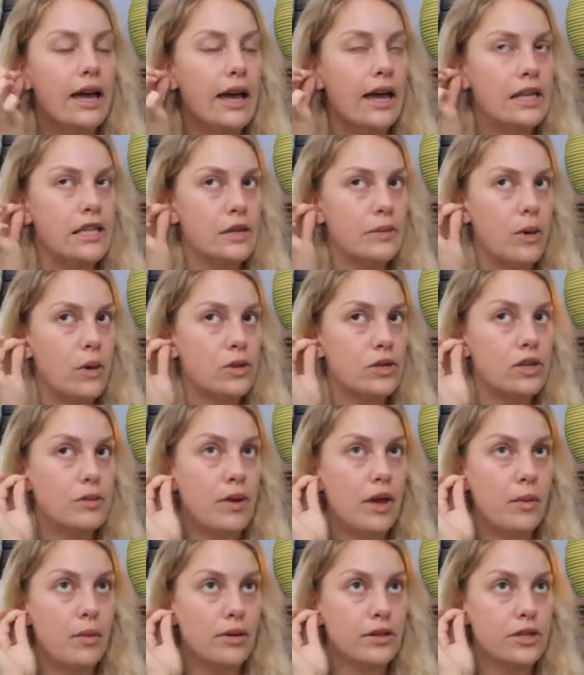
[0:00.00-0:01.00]
It's supposed to
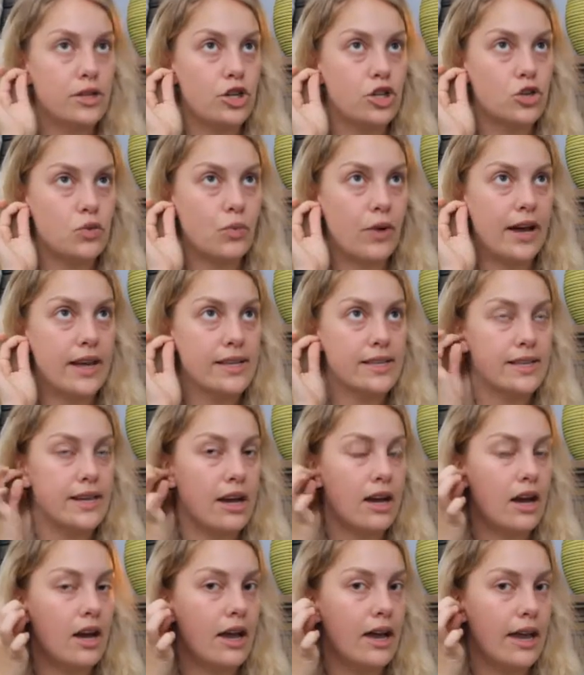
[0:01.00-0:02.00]
be able to just rest
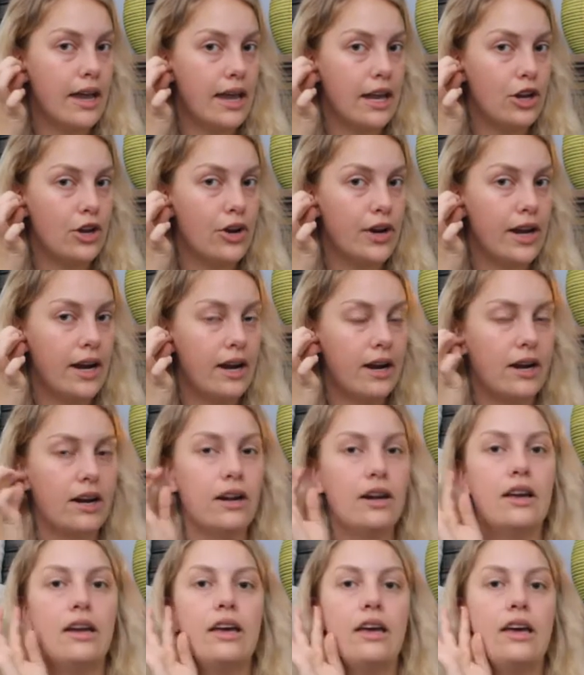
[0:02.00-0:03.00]
in your
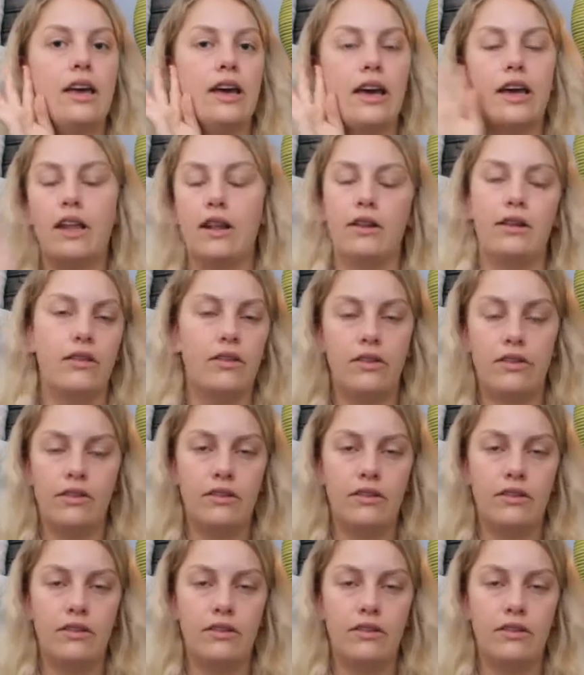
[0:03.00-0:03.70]
ear and